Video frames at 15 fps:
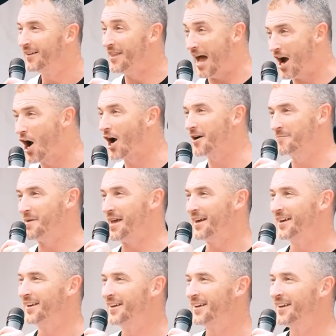That hurt me.
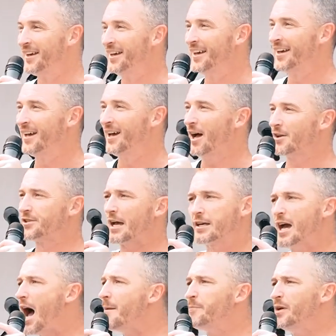I was like,
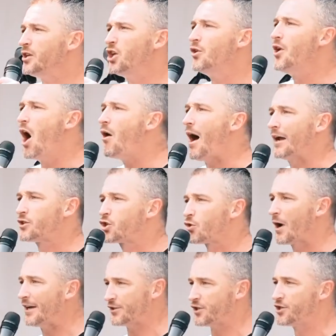God, but you know I
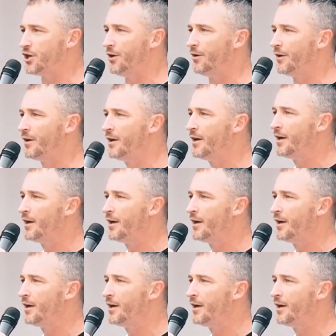trust you.